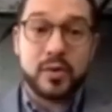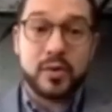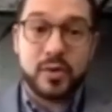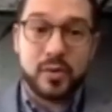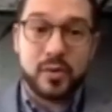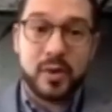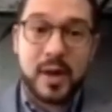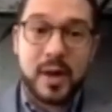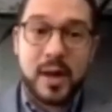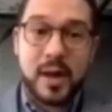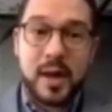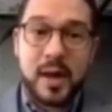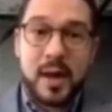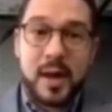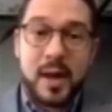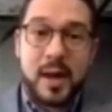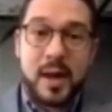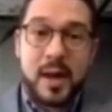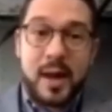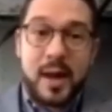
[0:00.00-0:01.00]
you.
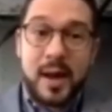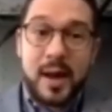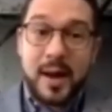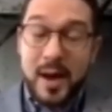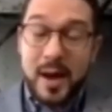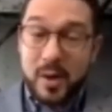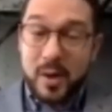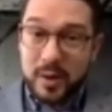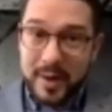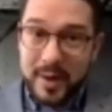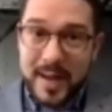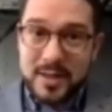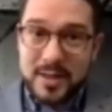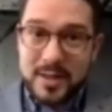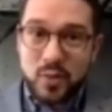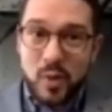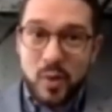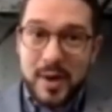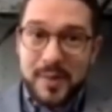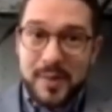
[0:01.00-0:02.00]
Now the
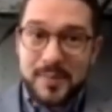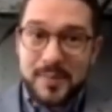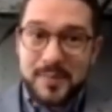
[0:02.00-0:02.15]
last one,